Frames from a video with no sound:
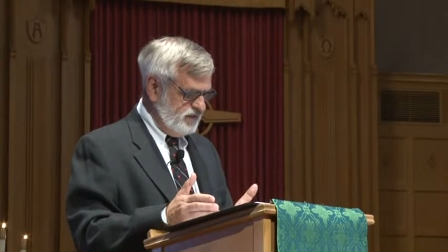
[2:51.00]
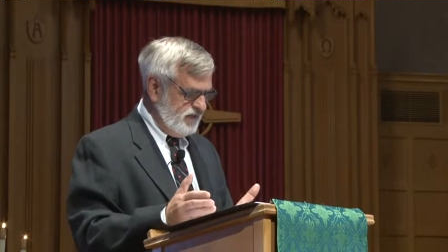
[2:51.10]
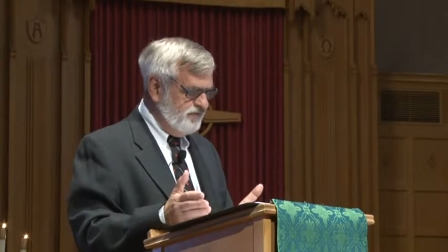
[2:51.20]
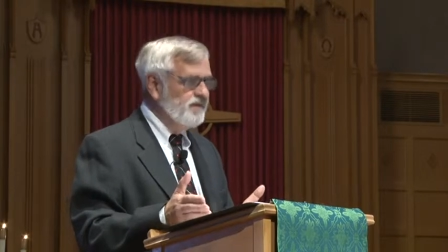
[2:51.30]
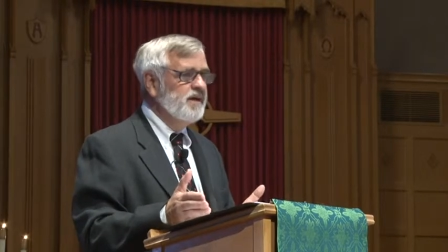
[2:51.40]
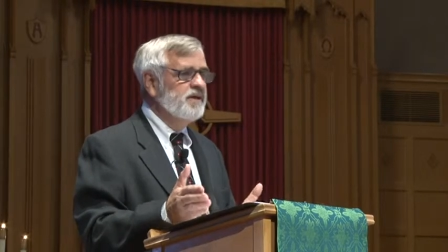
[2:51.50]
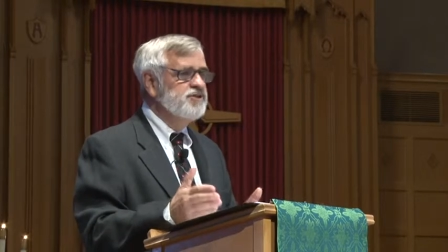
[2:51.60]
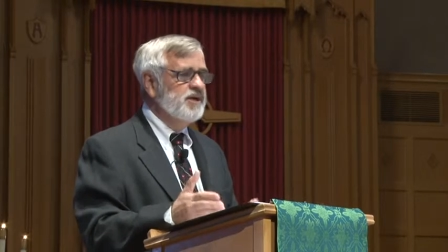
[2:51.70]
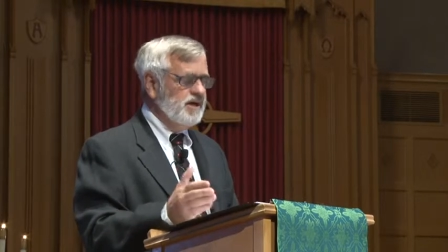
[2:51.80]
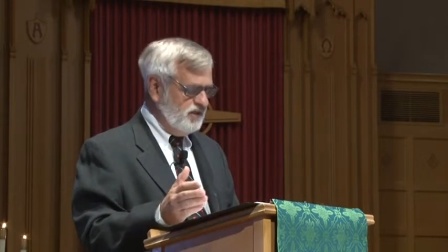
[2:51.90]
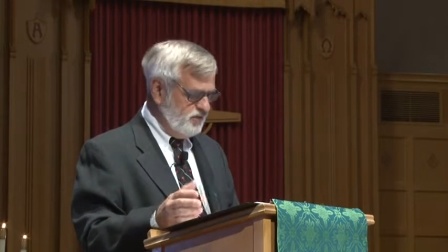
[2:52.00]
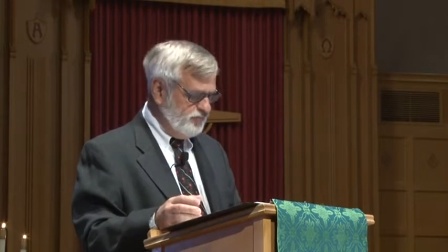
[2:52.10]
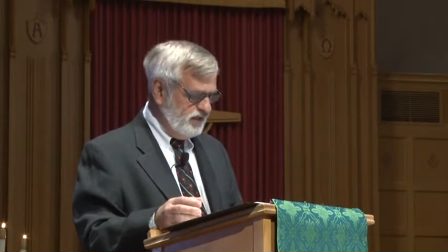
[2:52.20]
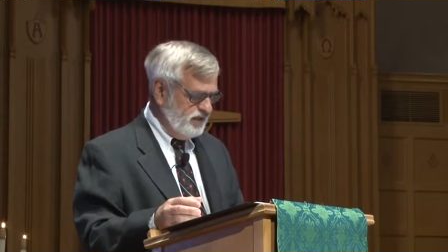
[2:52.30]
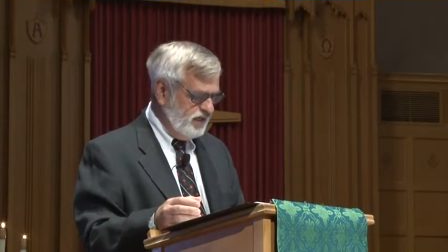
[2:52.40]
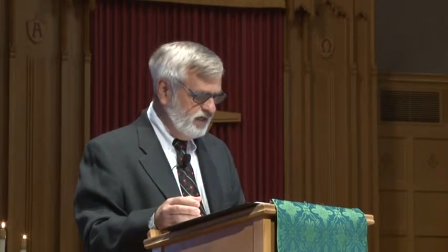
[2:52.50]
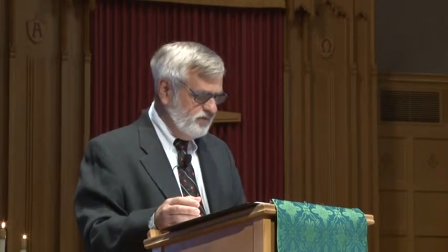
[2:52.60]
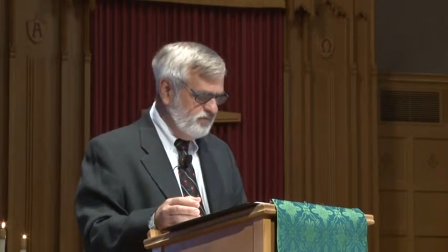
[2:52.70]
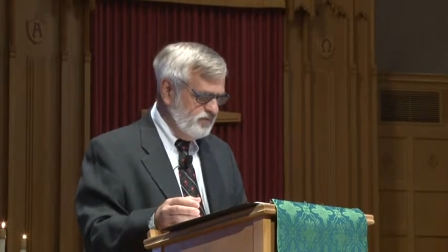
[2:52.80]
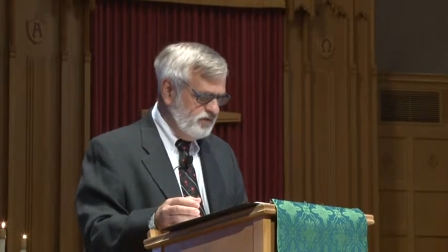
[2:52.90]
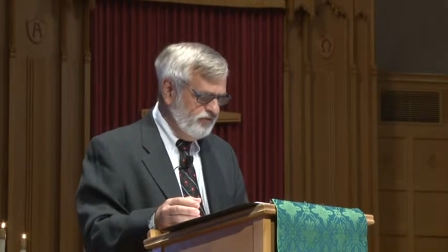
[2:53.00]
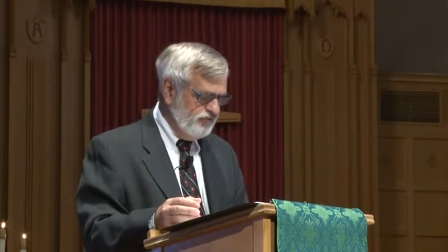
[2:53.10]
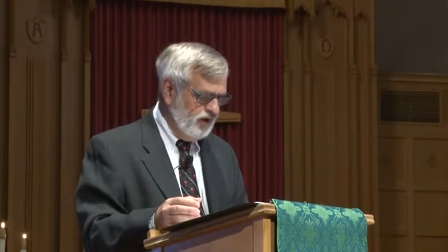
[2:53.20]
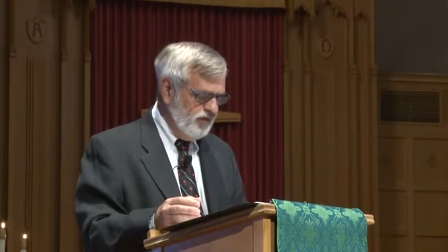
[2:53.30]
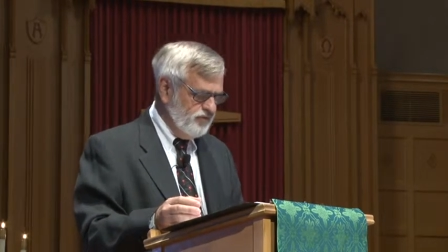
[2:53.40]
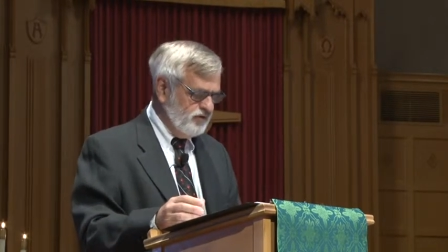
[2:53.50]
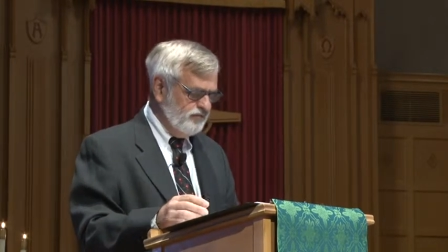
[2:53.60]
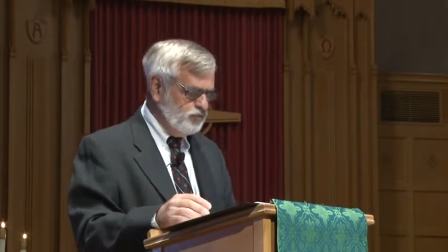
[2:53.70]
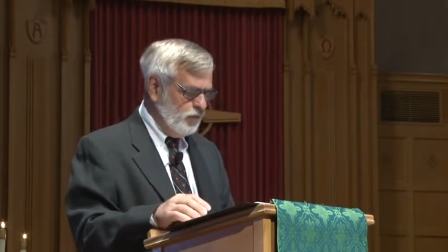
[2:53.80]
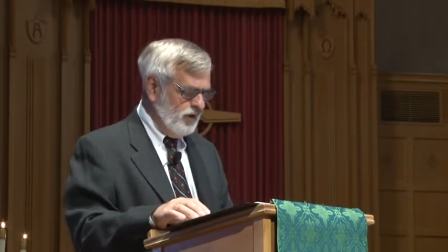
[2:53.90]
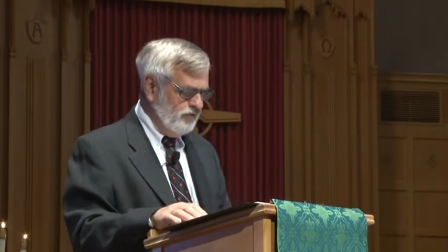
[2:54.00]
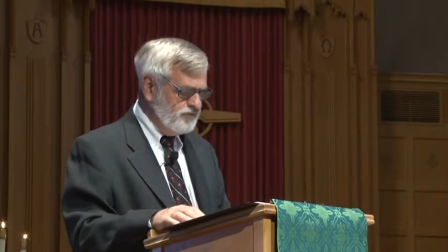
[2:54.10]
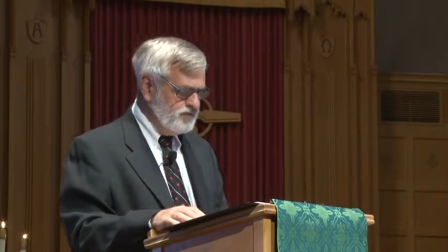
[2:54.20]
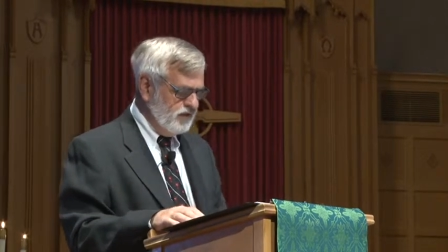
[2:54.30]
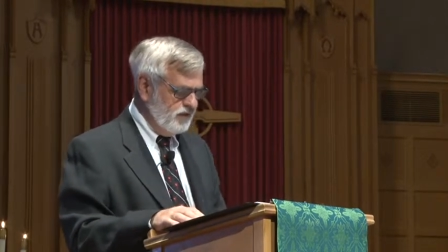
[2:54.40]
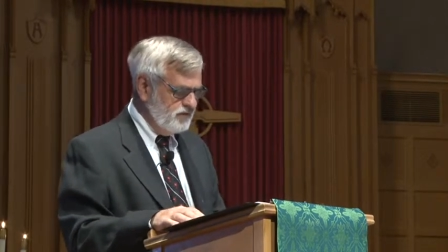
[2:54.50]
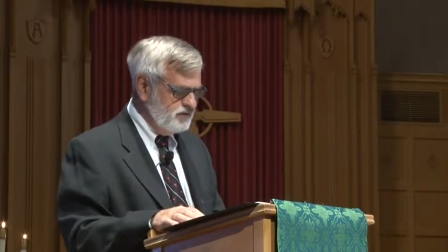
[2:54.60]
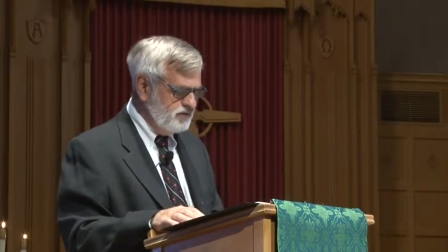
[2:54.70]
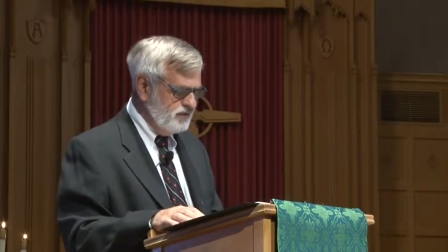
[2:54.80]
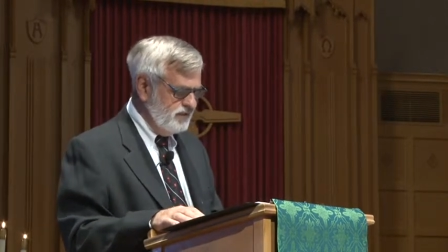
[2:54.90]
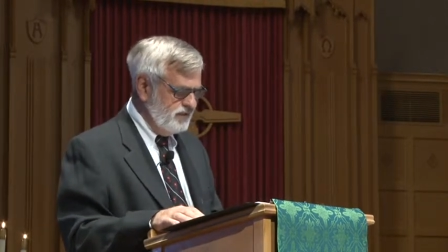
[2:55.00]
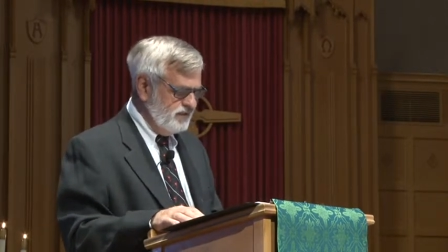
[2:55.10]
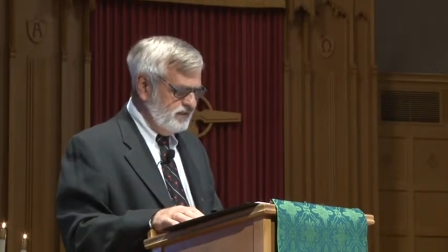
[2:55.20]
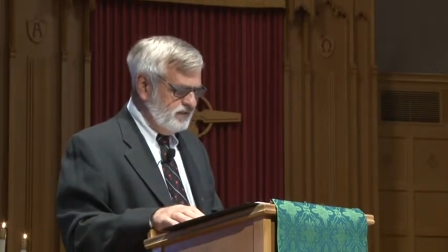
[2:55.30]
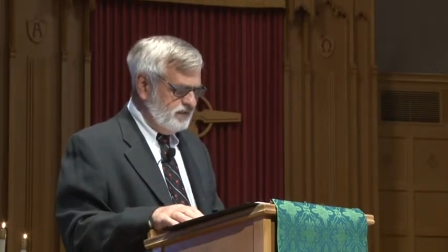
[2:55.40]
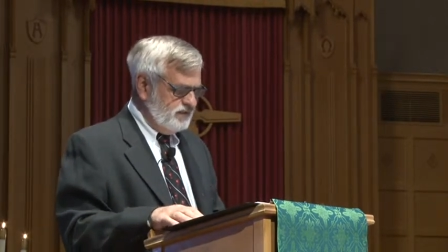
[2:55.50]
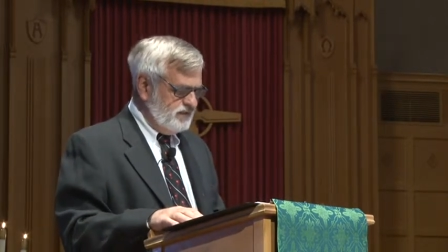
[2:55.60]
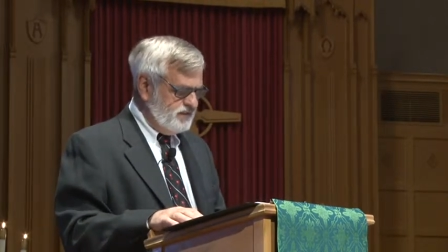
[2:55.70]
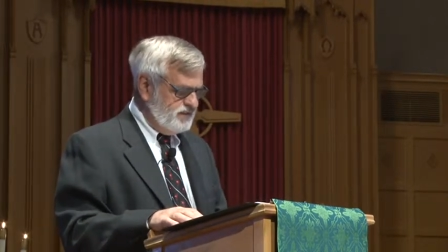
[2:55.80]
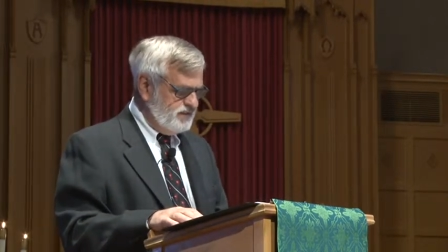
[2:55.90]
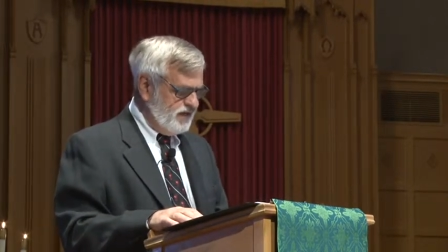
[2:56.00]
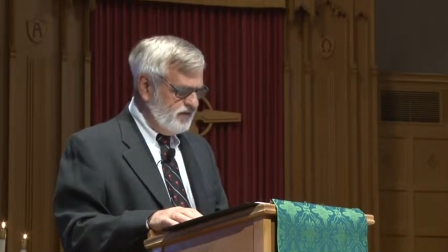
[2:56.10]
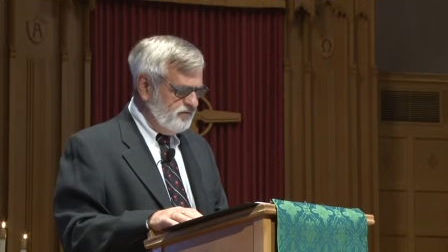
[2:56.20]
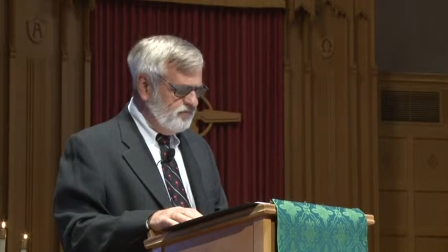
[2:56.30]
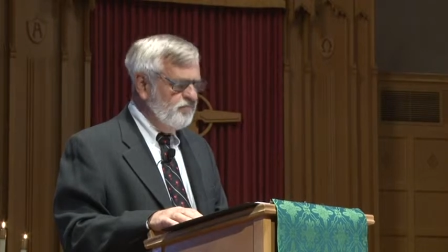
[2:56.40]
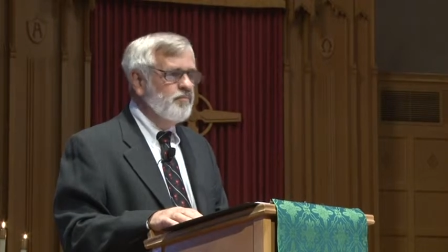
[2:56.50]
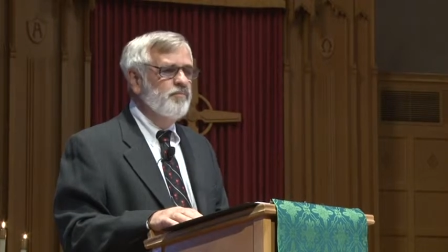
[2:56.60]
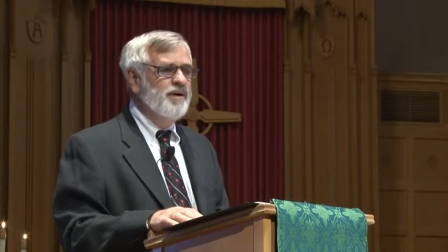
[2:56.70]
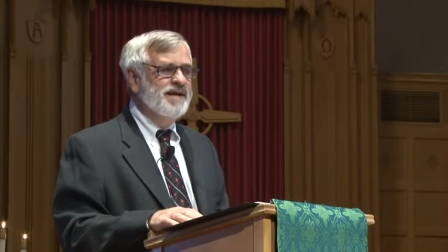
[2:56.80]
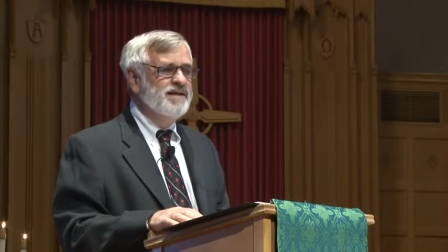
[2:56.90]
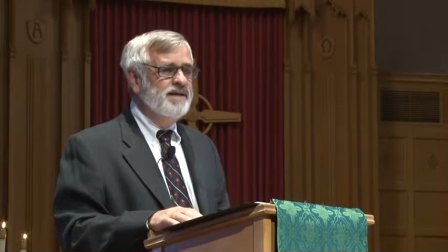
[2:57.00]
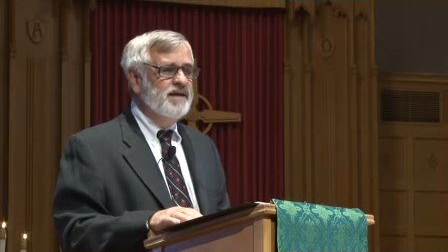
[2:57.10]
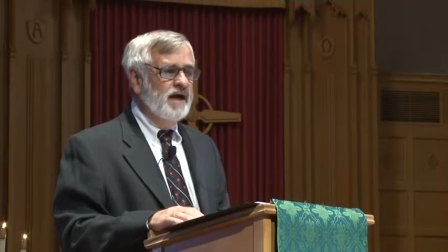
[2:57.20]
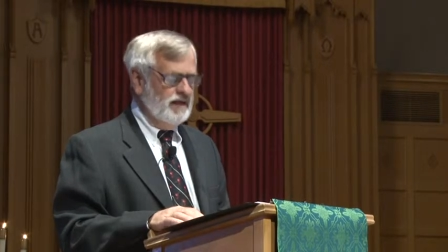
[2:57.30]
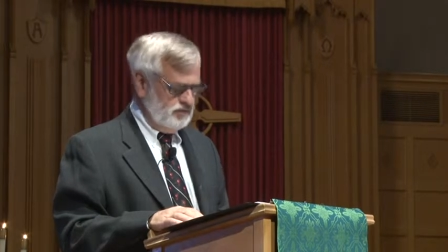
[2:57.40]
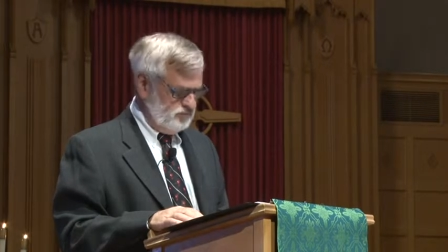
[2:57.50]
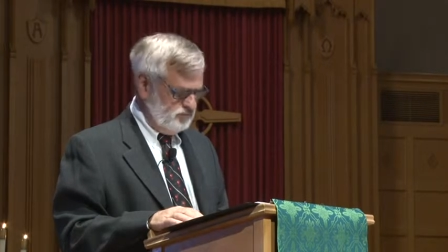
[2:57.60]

And then Jacob became the father of 12 sons, 10 by Leah,